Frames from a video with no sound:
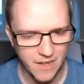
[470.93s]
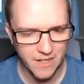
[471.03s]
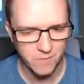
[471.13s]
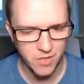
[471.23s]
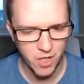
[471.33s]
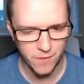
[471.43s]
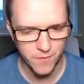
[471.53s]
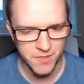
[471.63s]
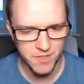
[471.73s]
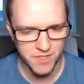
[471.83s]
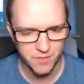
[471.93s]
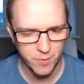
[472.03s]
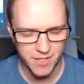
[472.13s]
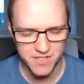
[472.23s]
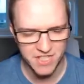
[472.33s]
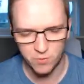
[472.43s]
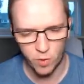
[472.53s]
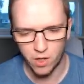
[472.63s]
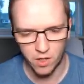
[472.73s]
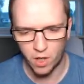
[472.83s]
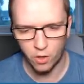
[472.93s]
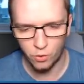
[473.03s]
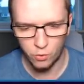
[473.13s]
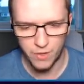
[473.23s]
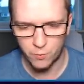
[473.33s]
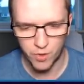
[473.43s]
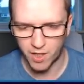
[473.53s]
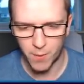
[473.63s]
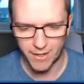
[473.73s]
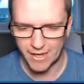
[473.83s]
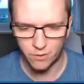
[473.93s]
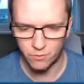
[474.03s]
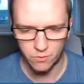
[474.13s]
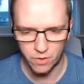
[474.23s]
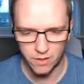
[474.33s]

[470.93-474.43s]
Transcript: I'm nervous because if we concede one goal, then we're going out.